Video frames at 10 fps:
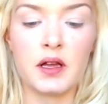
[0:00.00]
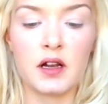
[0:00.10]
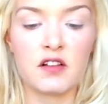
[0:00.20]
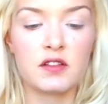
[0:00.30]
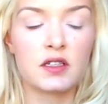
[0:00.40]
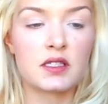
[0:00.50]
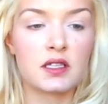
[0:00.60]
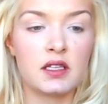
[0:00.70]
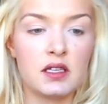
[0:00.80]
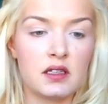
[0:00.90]
bit of the
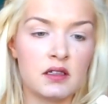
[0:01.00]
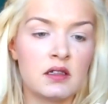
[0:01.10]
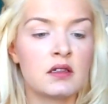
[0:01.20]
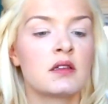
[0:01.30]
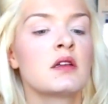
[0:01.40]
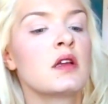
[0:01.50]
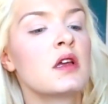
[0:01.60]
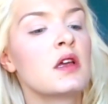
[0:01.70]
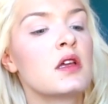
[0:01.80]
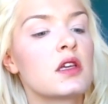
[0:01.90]
skinny,
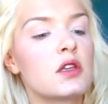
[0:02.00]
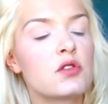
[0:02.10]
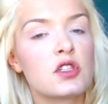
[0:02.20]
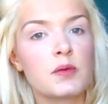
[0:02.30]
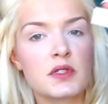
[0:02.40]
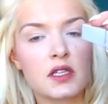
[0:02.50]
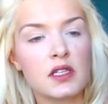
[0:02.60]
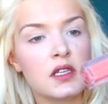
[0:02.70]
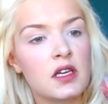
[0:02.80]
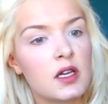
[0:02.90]
Huge Lips
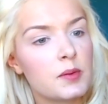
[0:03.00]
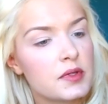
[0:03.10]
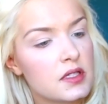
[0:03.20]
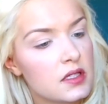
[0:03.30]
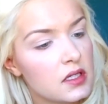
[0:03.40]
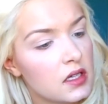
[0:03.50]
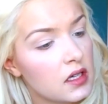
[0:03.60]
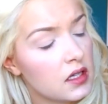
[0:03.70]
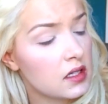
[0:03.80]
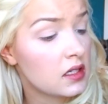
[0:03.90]
Skinny Hips
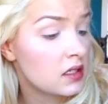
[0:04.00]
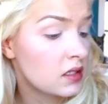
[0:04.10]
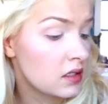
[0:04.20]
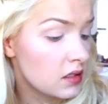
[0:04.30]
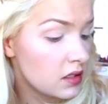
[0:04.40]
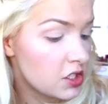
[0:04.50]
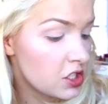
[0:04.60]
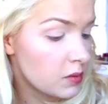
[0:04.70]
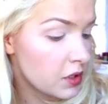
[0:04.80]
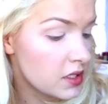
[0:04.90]
in
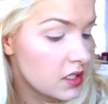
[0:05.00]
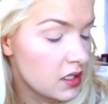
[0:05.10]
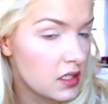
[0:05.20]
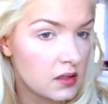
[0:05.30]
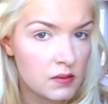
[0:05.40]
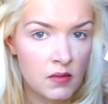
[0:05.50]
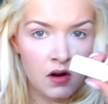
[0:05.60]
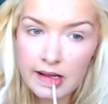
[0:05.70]
Lychee Martini.